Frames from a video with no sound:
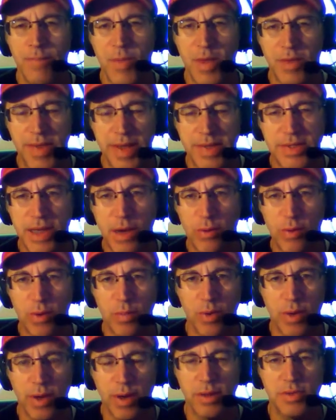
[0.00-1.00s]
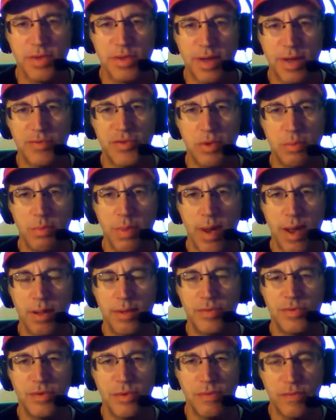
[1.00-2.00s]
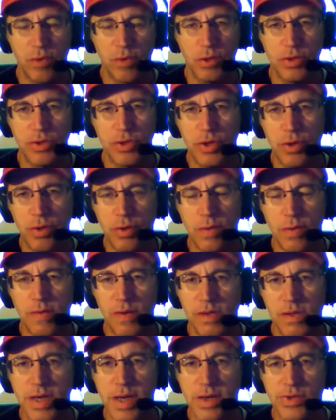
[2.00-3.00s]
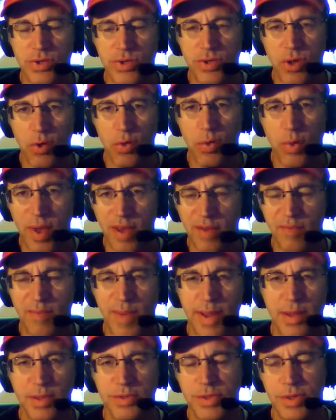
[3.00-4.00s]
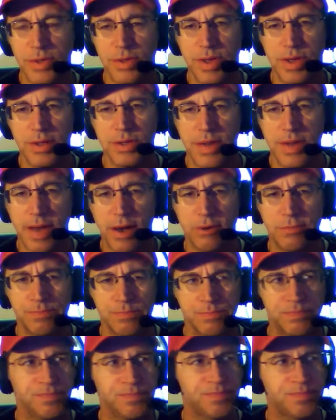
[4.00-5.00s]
And that's how we bring ourselves in balance. And of course, the universe has its own way of balancing things out.